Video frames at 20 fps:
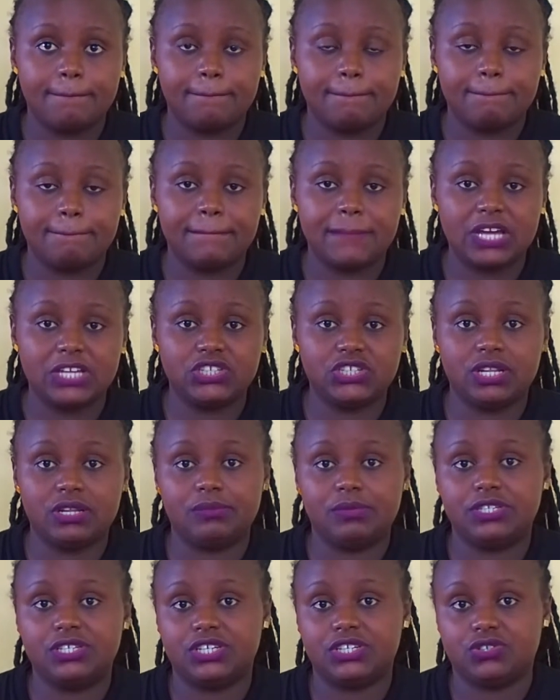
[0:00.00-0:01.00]
much
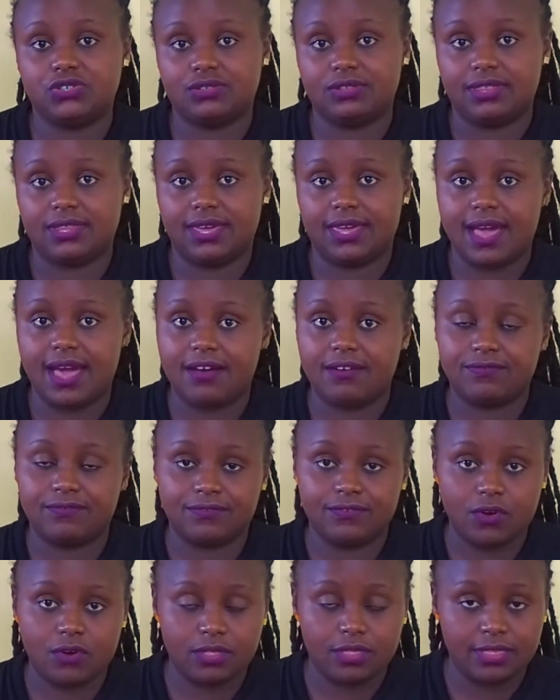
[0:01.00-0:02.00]
limitation they have
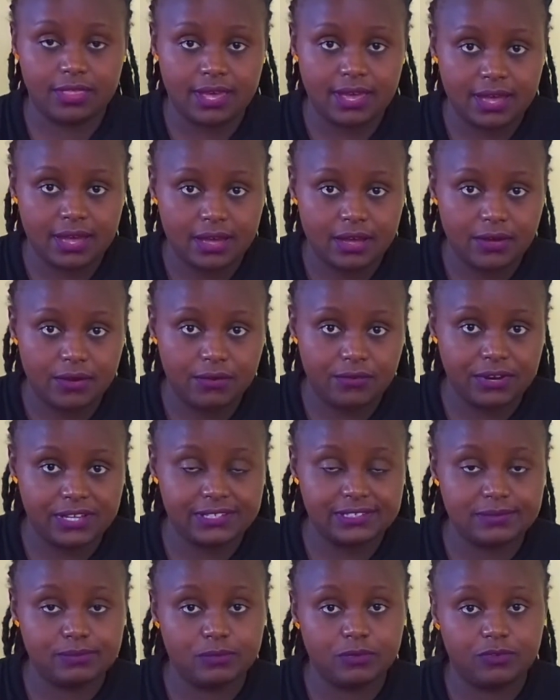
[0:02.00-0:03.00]
on their
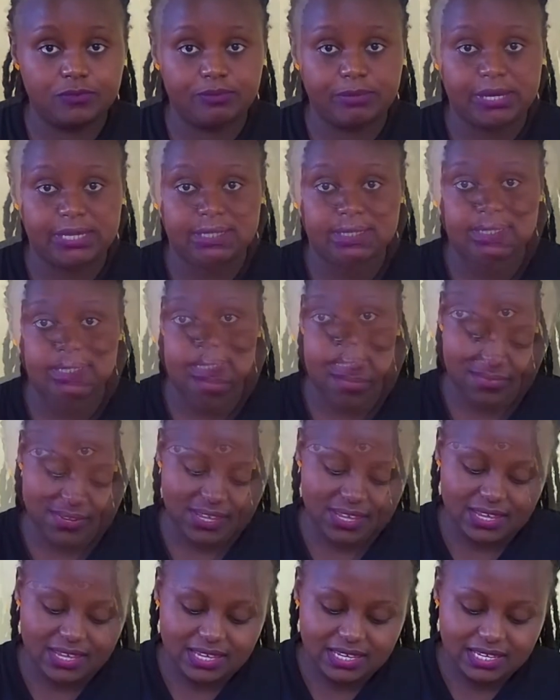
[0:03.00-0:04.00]
wrist movement.
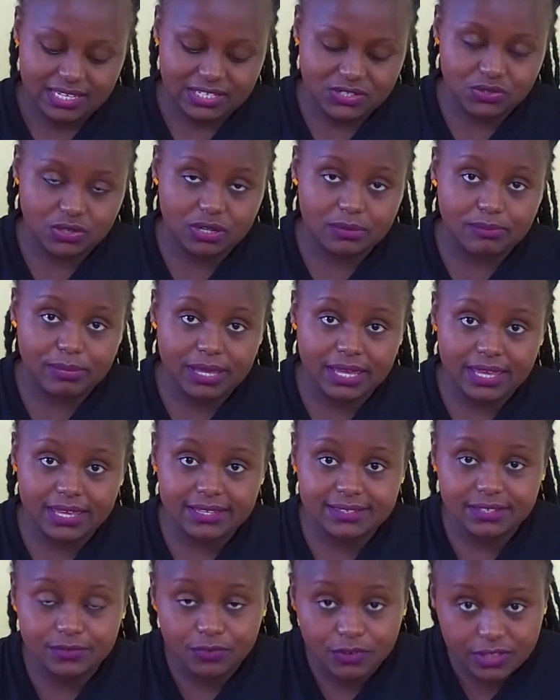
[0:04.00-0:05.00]
It will be
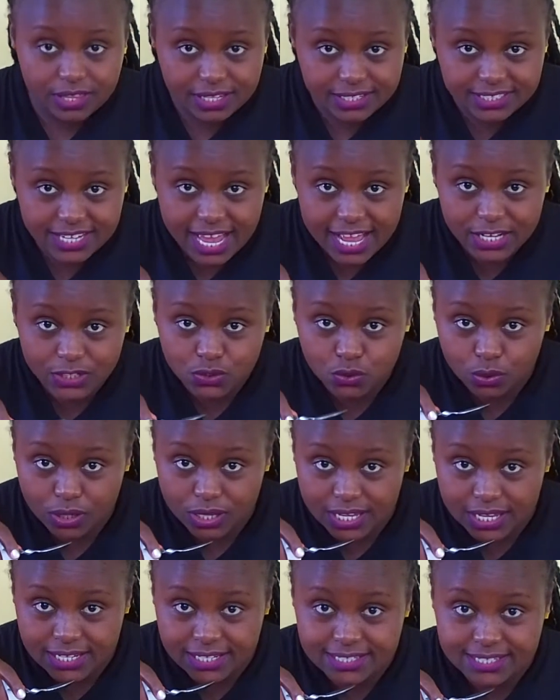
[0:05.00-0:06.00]
easy for the child to
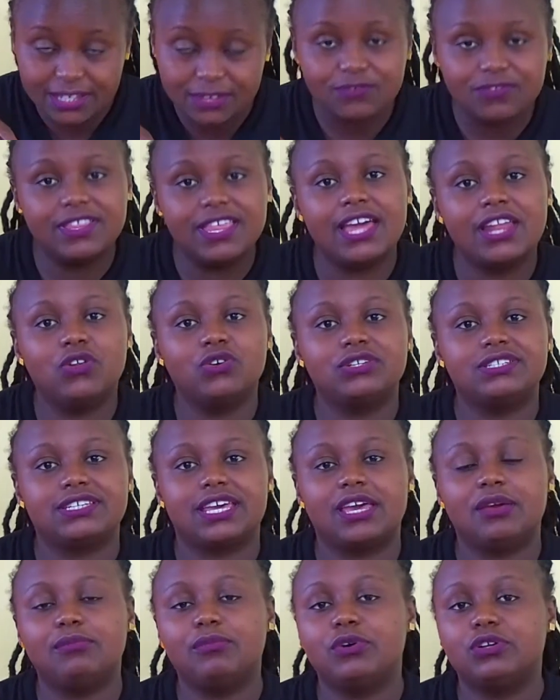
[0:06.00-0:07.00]
eat if they are not
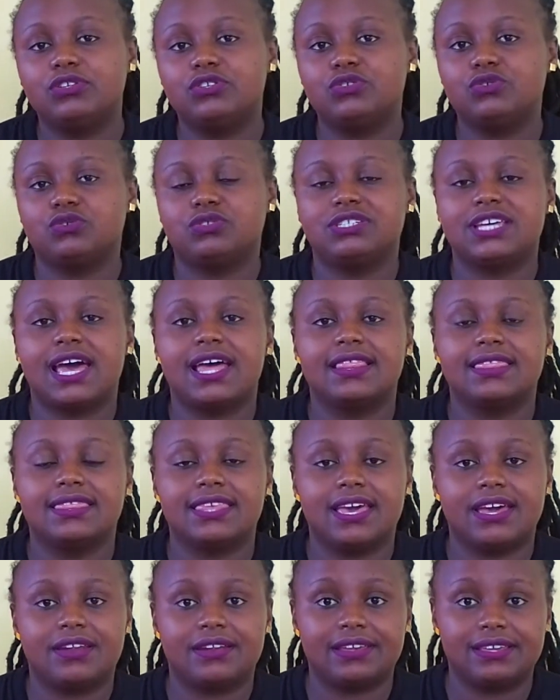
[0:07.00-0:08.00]
able to turn
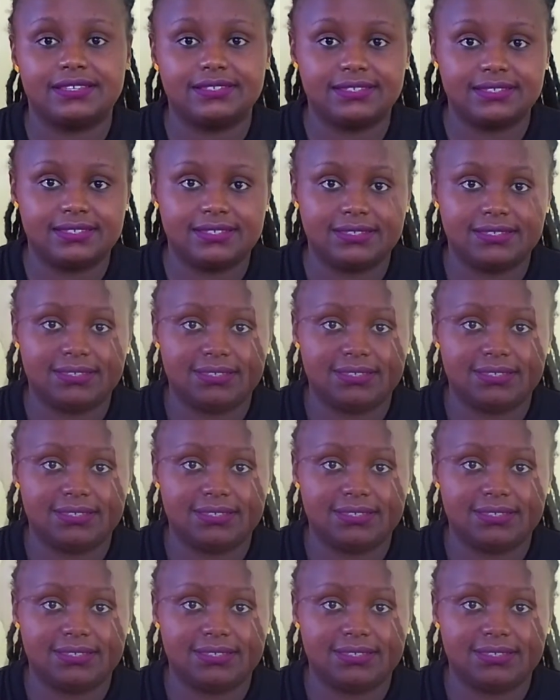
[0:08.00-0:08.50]
their wrists.